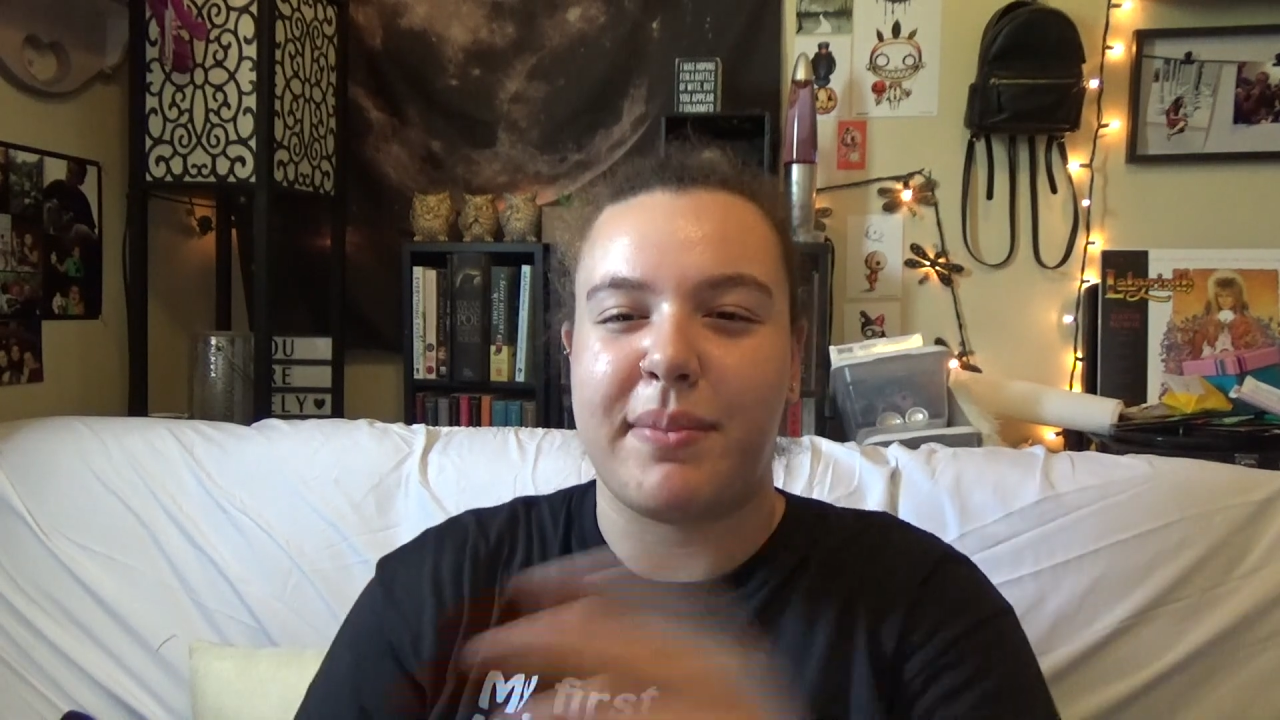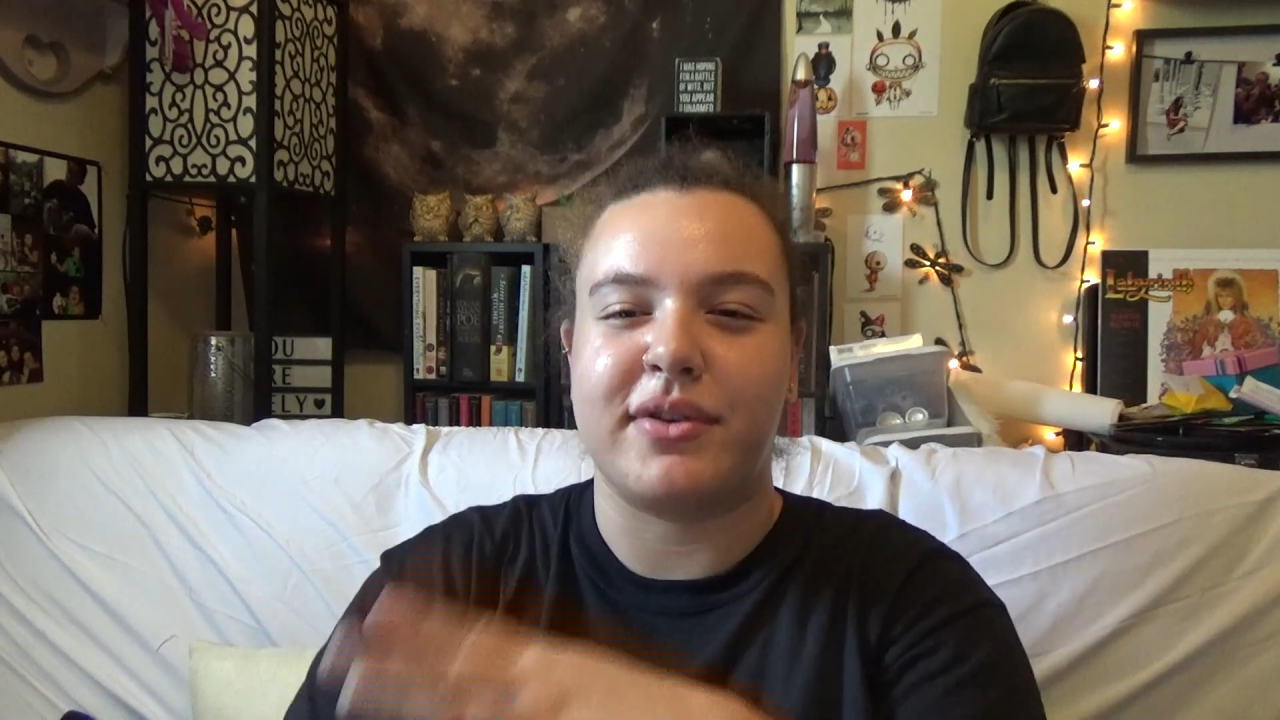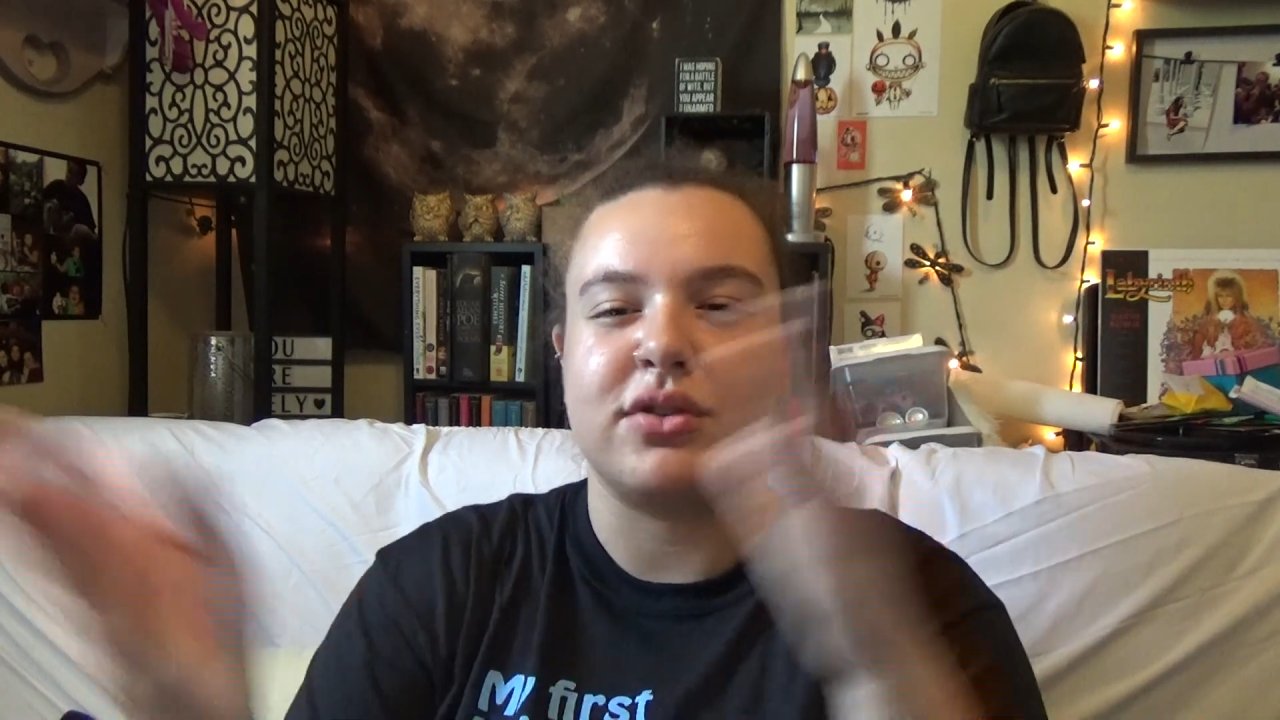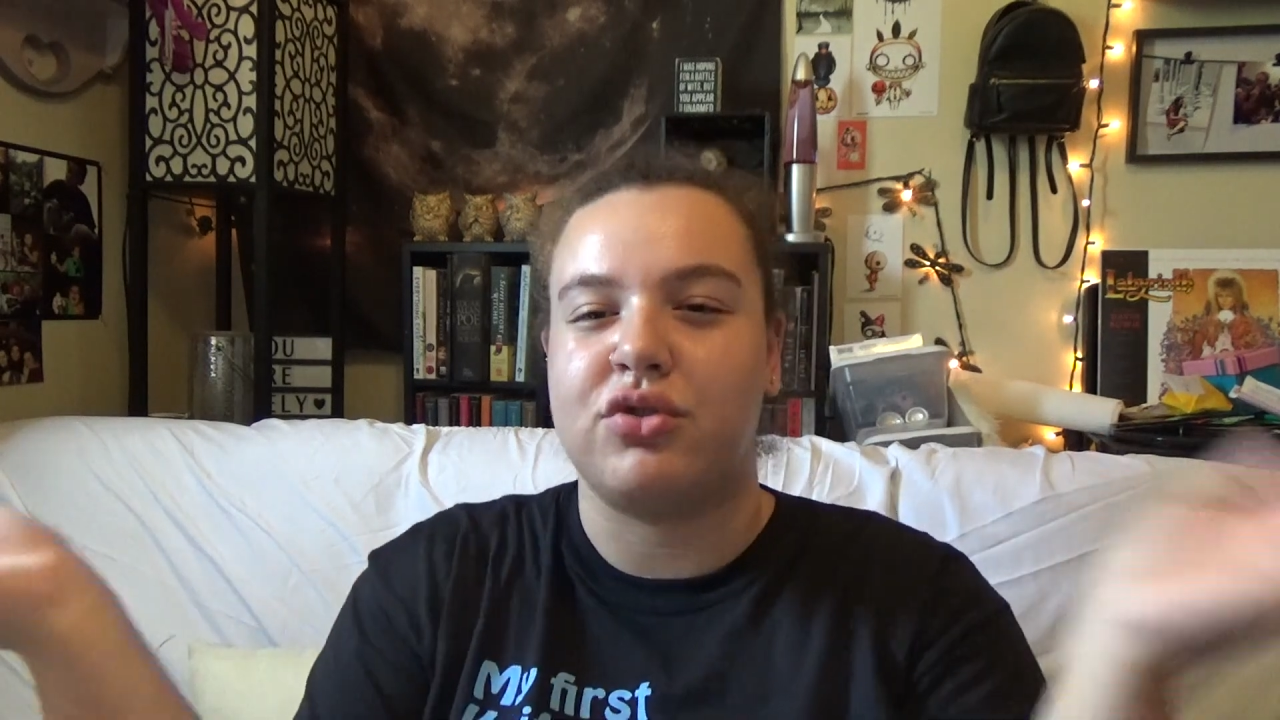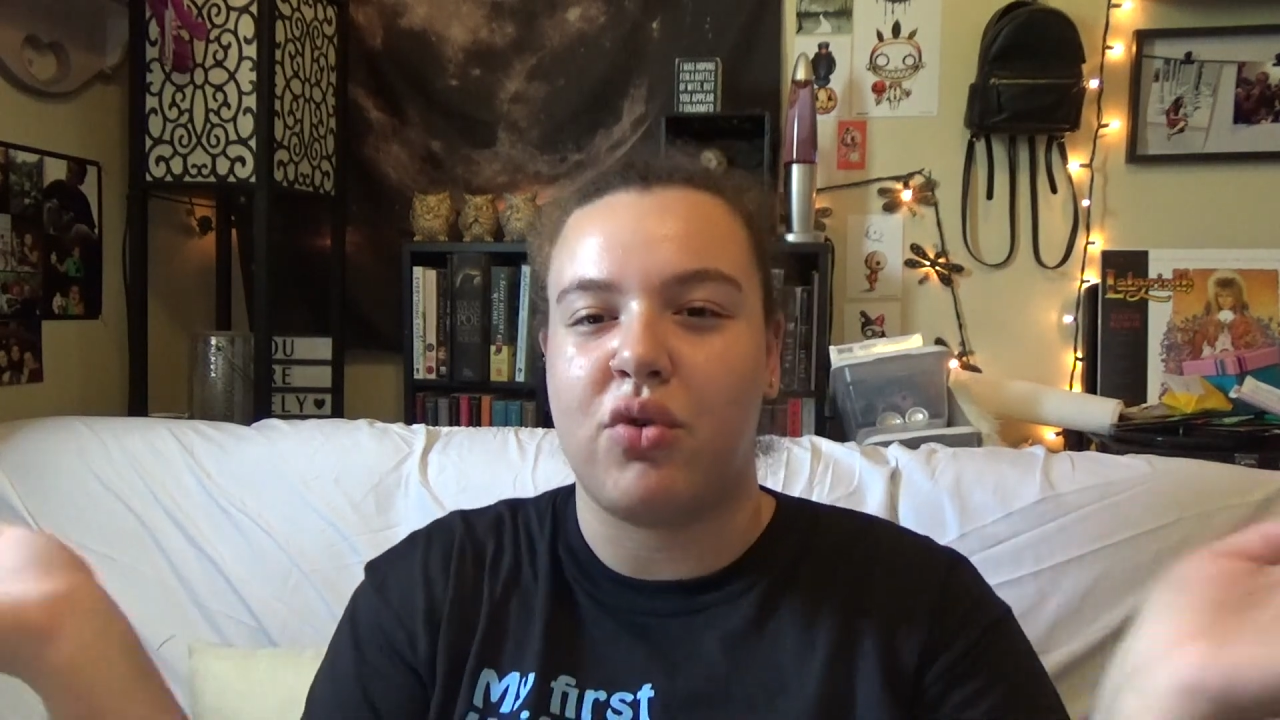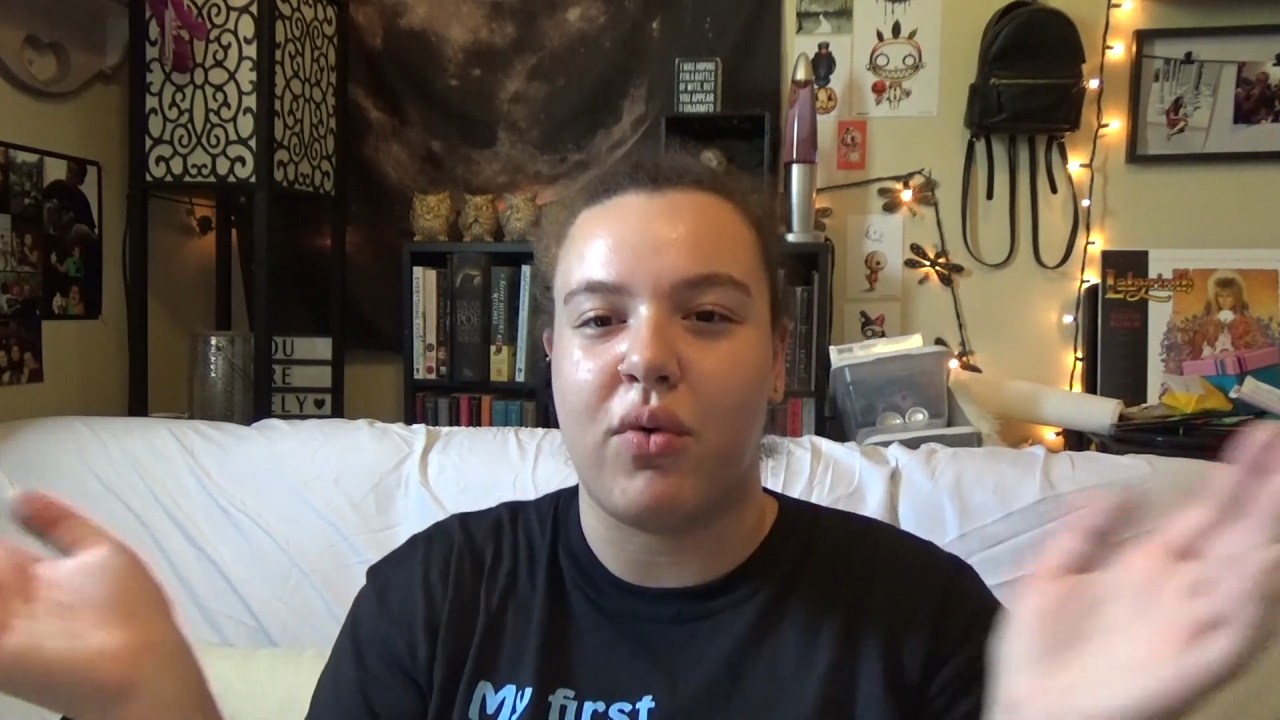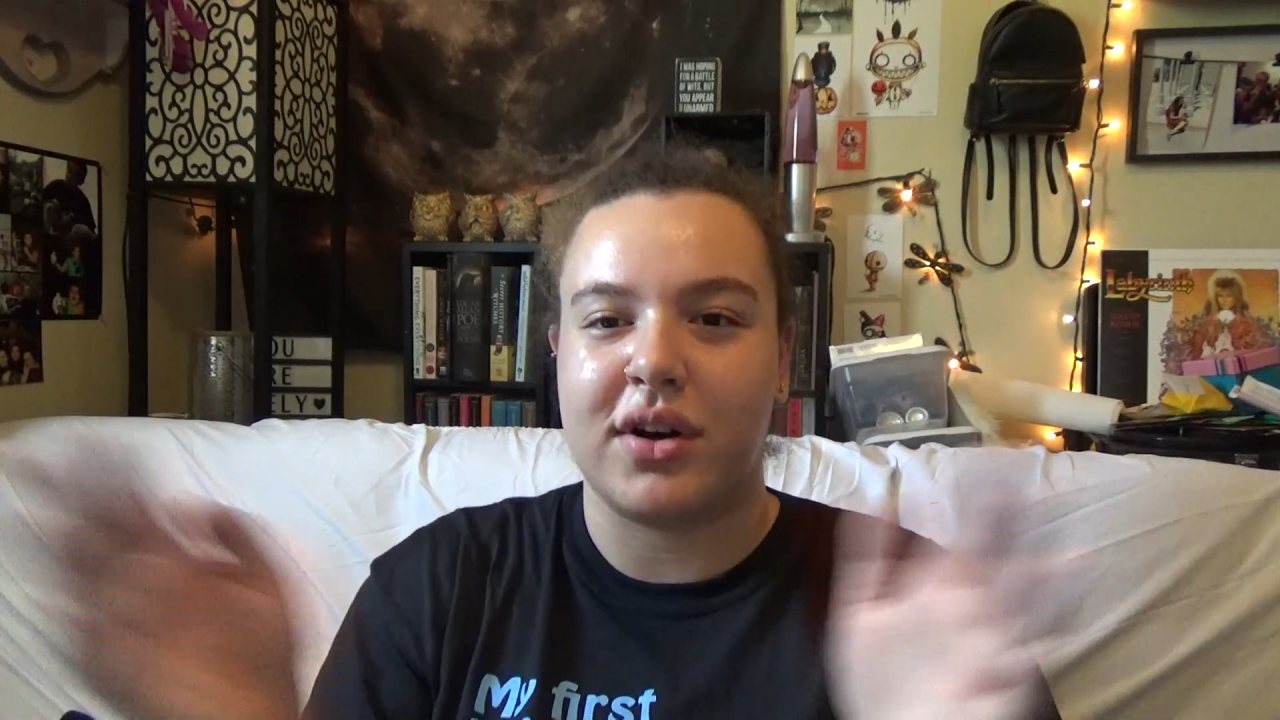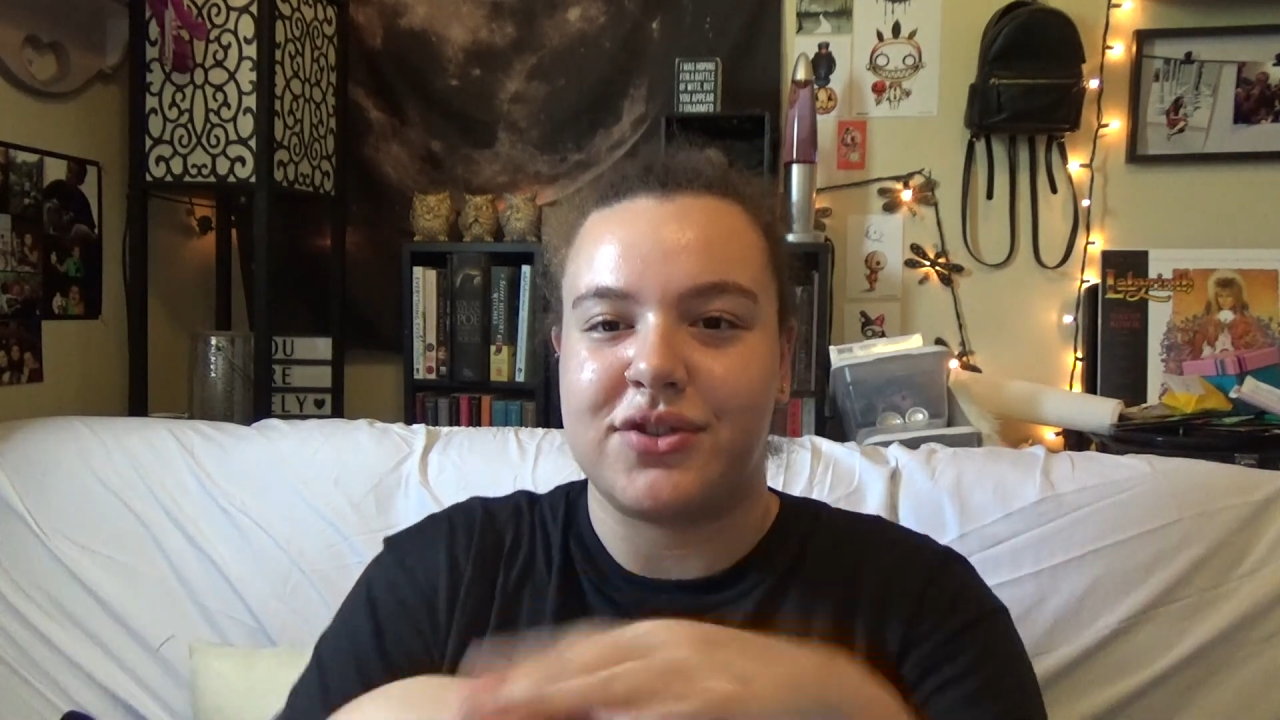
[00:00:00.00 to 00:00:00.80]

but there's no door.